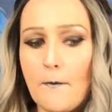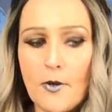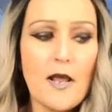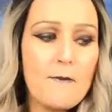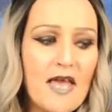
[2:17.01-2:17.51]

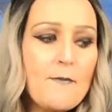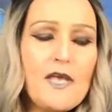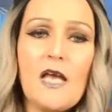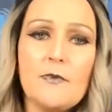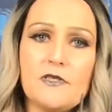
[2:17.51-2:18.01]
But I
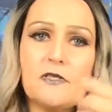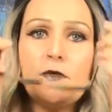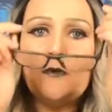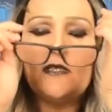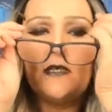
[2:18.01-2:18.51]
may be able
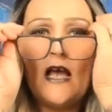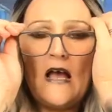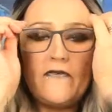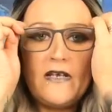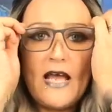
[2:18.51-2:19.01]
to, to
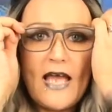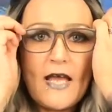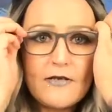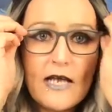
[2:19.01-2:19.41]
have a night out